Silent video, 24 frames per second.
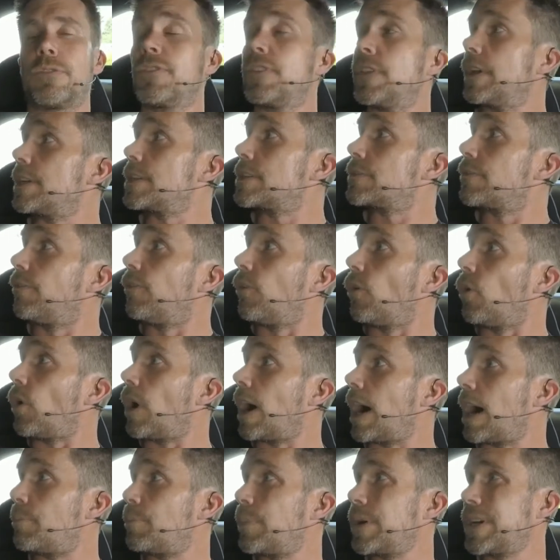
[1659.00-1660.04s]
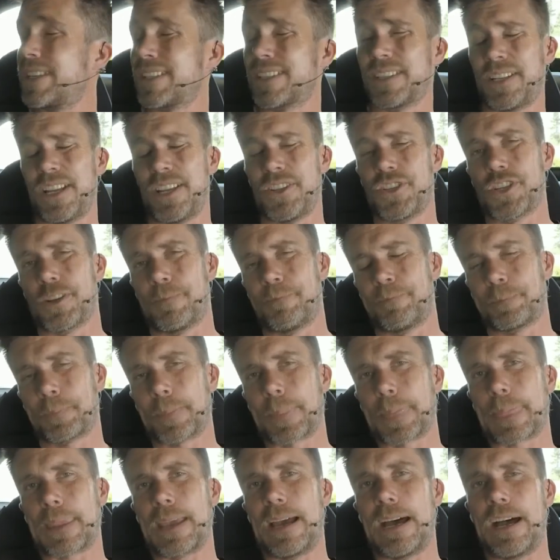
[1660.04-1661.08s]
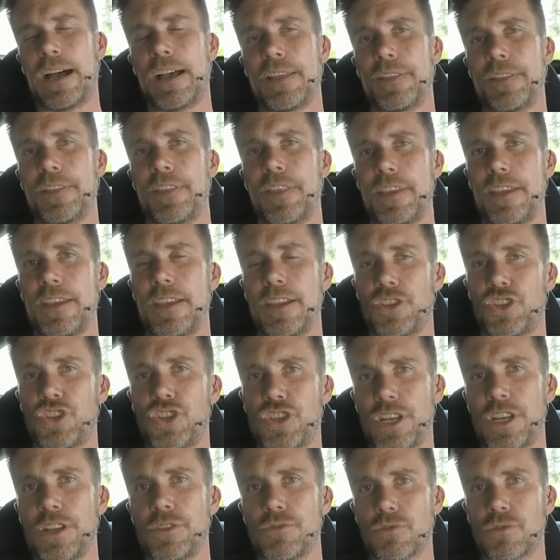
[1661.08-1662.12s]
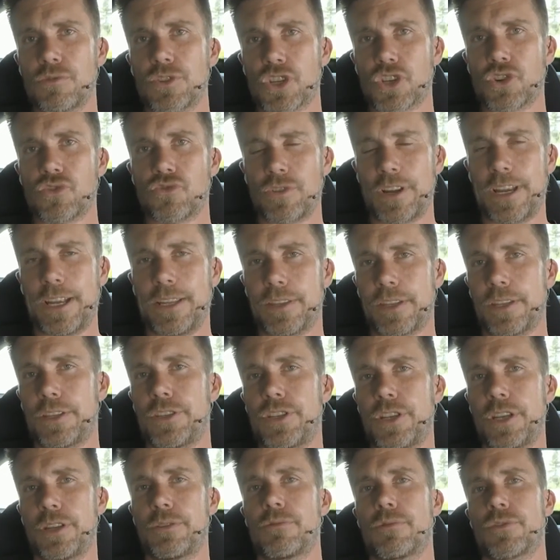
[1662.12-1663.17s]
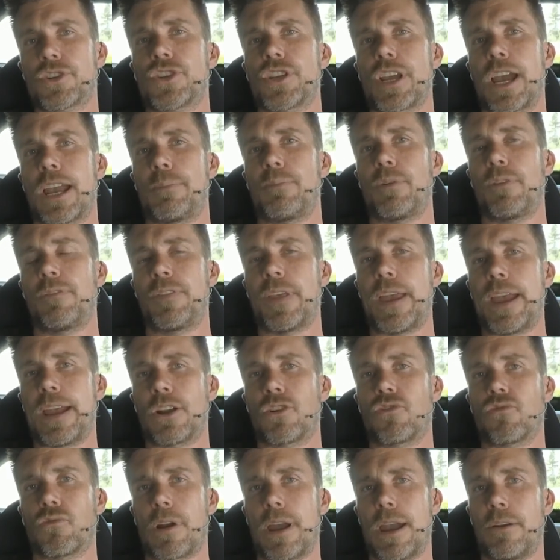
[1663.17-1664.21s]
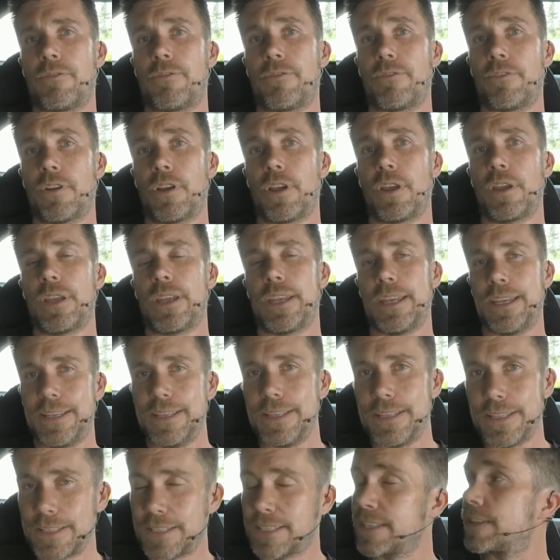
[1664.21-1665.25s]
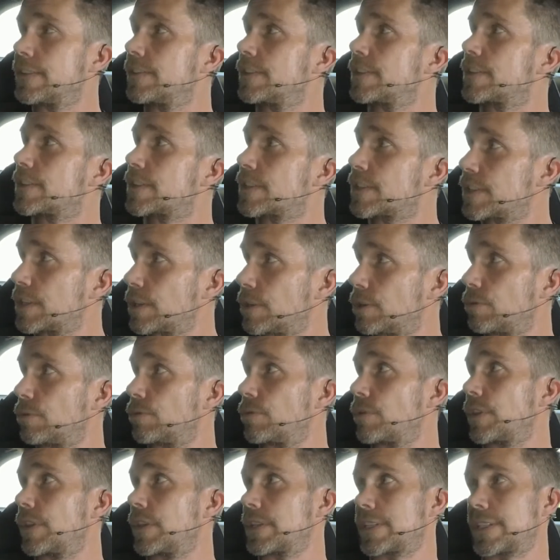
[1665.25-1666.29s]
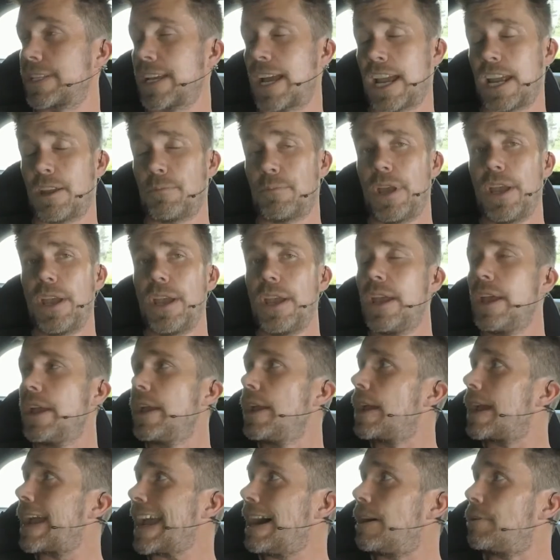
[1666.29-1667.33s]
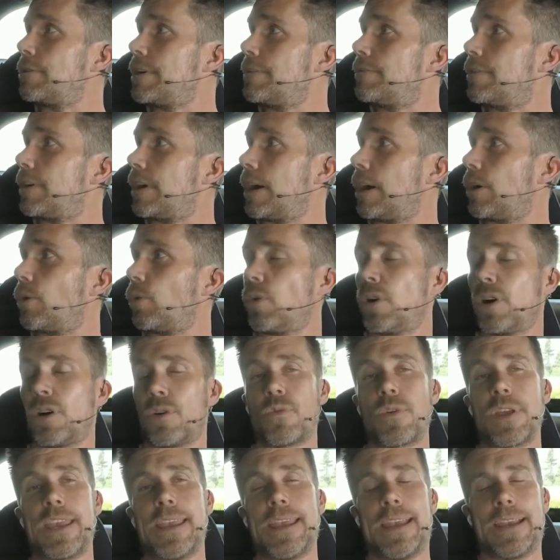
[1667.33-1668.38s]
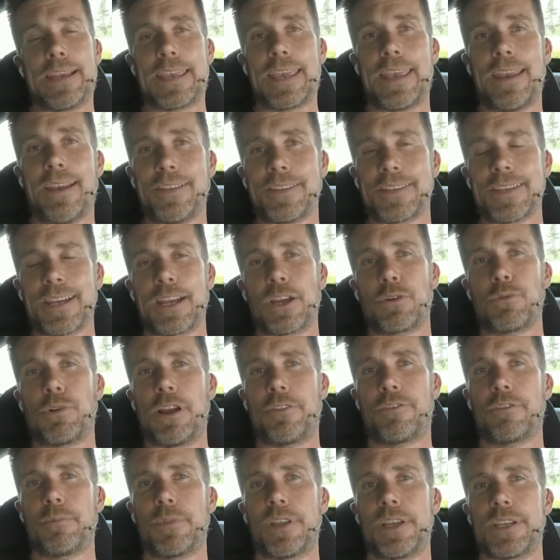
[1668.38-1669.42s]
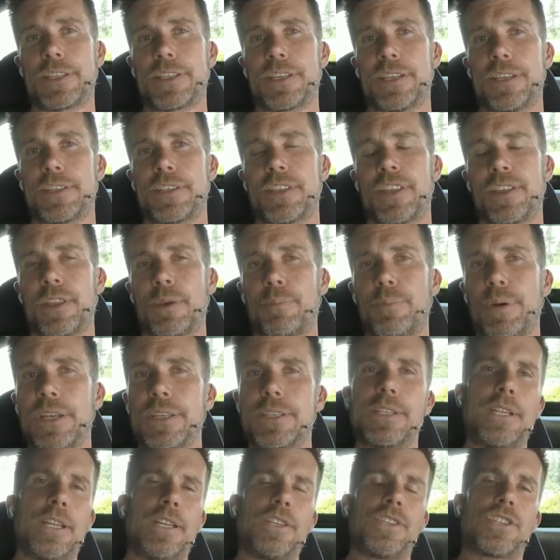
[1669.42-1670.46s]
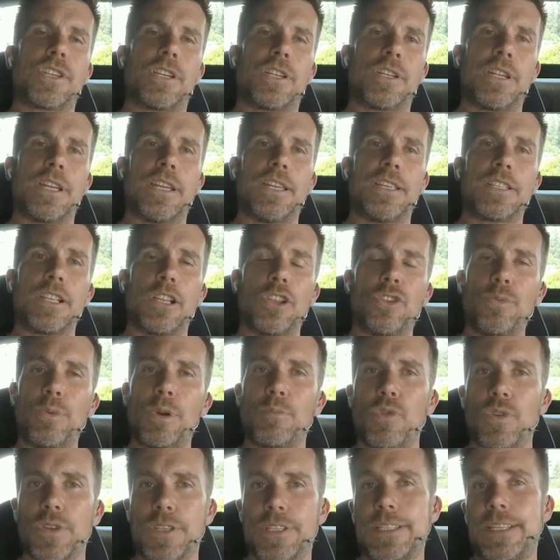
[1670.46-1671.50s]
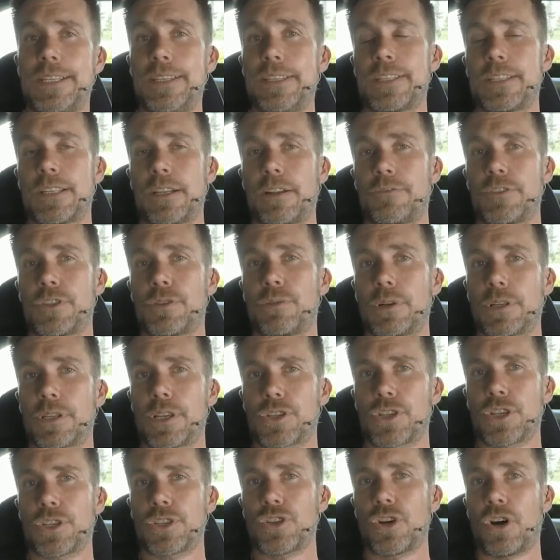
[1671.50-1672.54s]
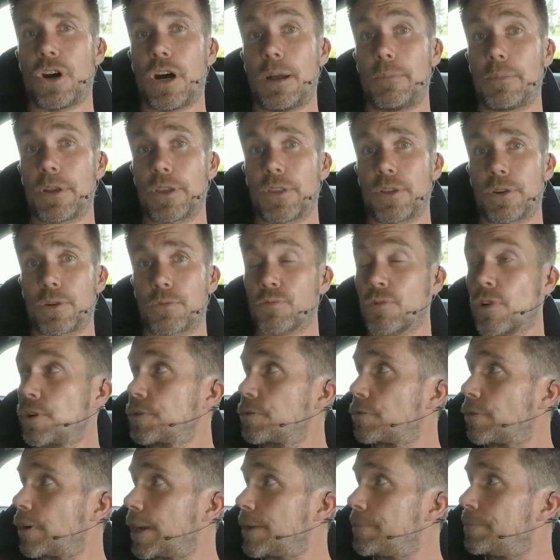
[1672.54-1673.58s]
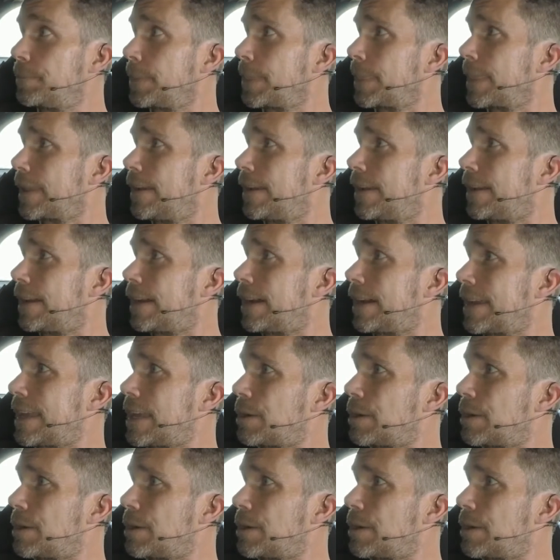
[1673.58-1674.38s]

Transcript: these for a piston engine, uh, the general trend, the general shape of that graph is still the same. However, what we can take away from this is that the piston engine is a little bit more sensitive to ignition timing than a rotary. Uh, here